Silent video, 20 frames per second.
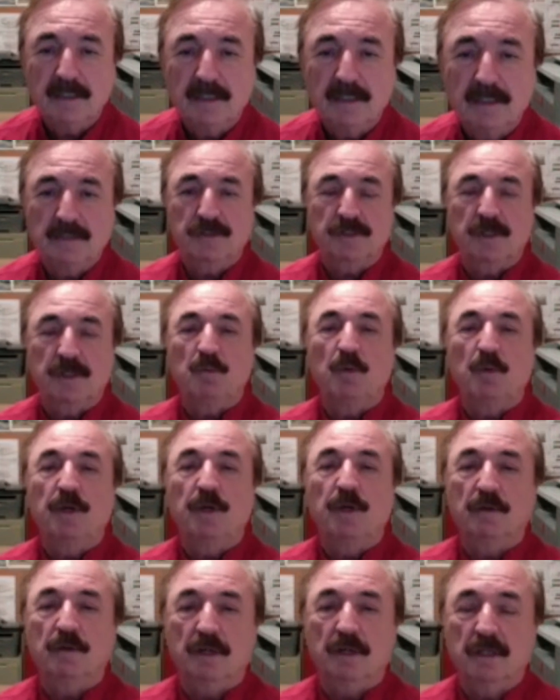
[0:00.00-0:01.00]
in some
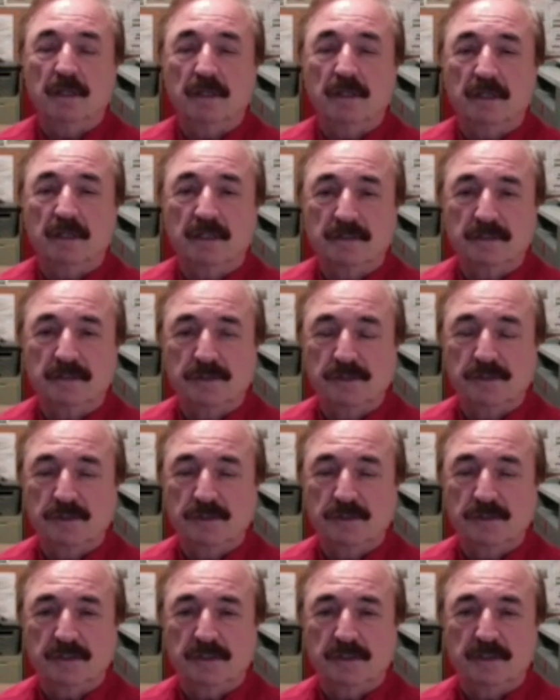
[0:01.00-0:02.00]
way or another because it
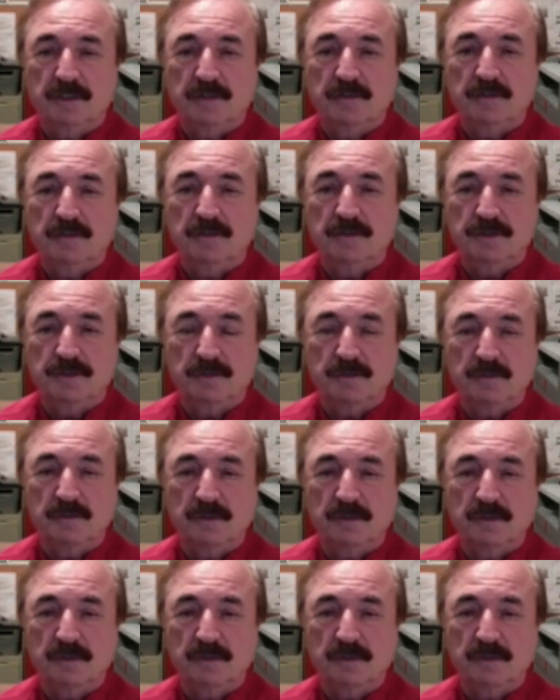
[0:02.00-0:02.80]
just continues to